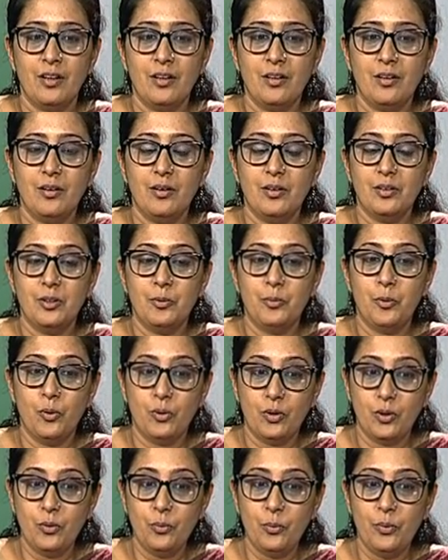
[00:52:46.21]
uh, The
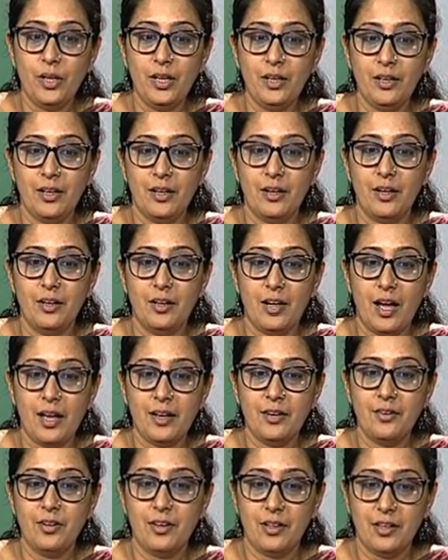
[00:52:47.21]
Broken Wing uh,
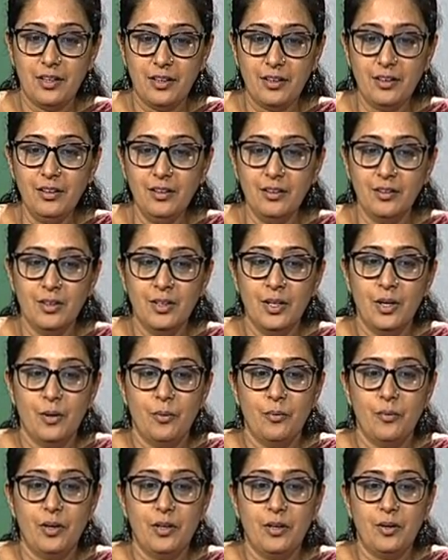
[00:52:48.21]
and here
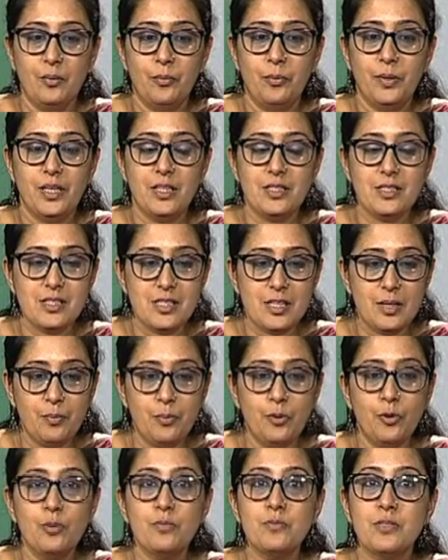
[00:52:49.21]
uh, we can see
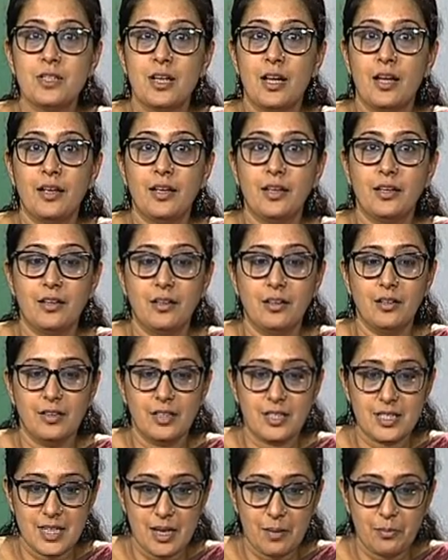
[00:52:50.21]
poems like uh,
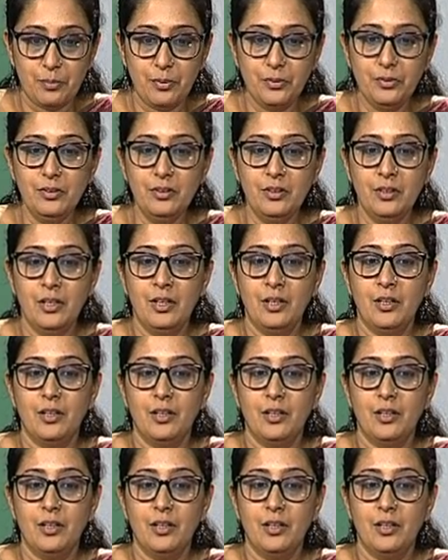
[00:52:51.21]
The Temple.